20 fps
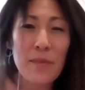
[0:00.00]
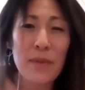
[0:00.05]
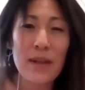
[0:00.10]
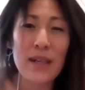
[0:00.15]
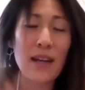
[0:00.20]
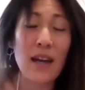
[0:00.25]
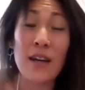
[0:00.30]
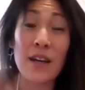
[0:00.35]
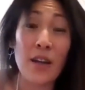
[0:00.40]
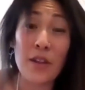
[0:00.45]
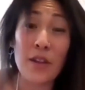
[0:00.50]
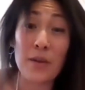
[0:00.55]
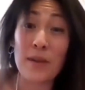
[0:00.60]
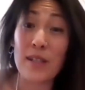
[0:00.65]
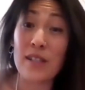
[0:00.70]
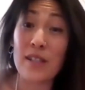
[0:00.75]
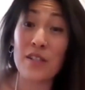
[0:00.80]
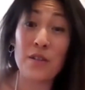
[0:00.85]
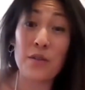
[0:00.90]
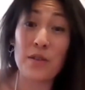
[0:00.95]
but another
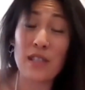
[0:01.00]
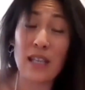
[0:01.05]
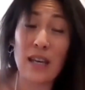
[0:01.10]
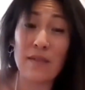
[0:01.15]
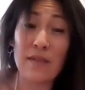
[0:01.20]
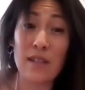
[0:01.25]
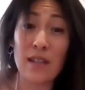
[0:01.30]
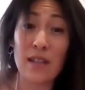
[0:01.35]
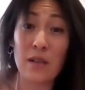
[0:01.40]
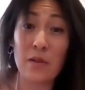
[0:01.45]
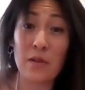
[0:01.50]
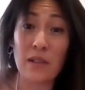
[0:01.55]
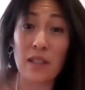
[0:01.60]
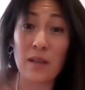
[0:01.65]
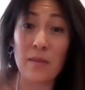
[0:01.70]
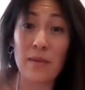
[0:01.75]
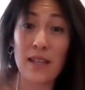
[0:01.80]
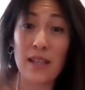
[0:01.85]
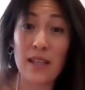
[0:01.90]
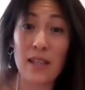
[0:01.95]
reason you just have to like really
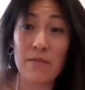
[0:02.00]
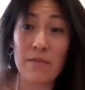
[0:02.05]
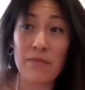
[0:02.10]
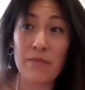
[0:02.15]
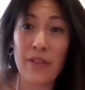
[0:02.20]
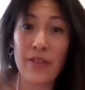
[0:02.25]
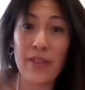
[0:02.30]
be